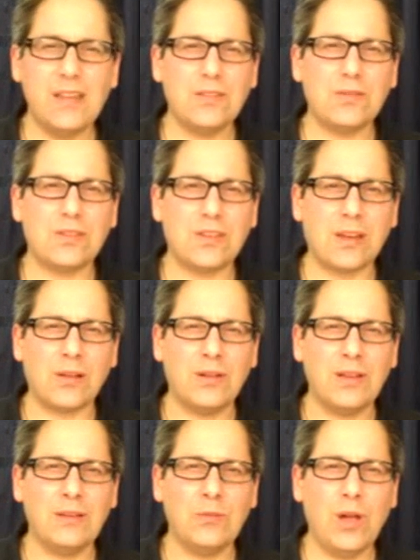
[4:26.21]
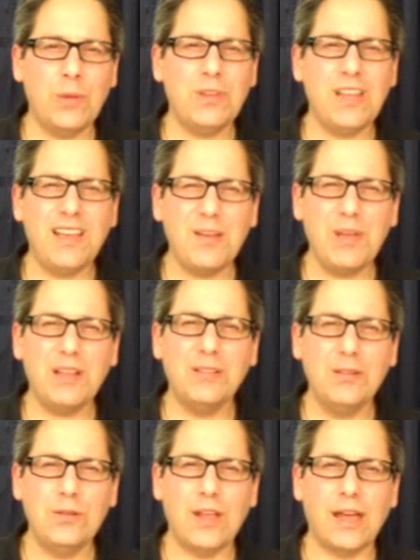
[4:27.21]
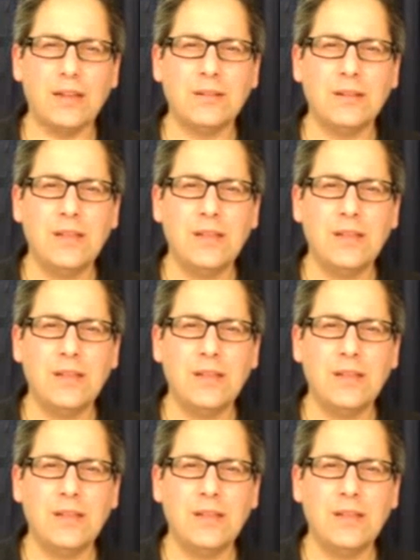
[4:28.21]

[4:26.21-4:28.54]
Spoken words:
of interesting. Why would they come out and do that?